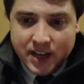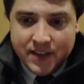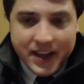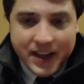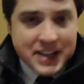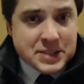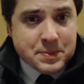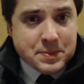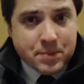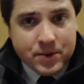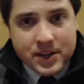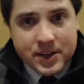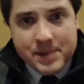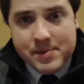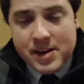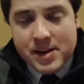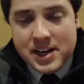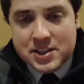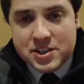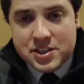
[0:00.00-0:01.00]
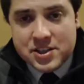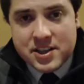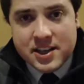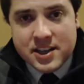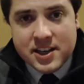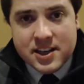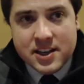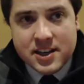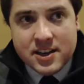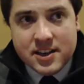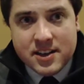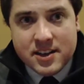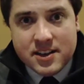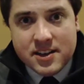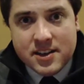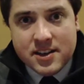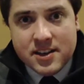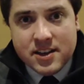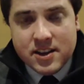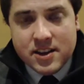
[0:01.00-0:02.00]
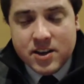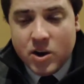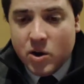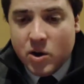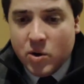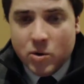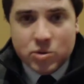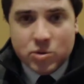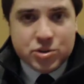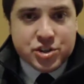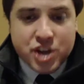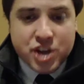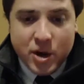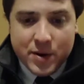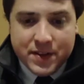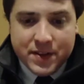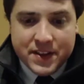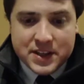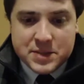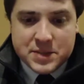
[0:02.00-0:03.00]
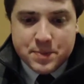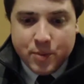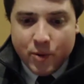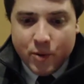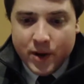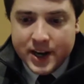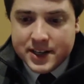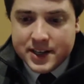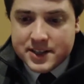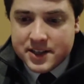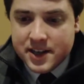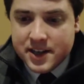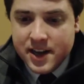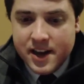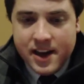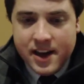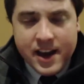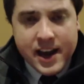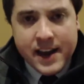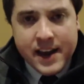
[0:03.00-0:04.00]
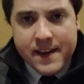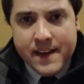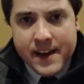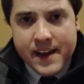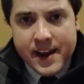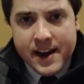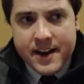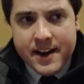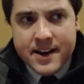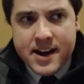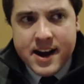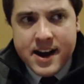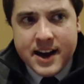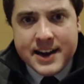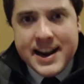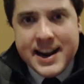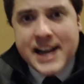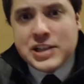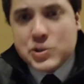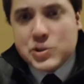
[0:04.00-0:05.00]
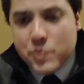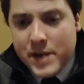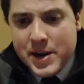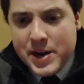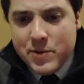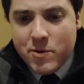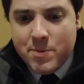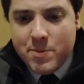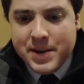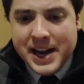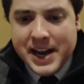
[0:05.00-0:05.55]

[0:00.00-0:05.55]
that's pretty much the whole show at this point. And then next week we'll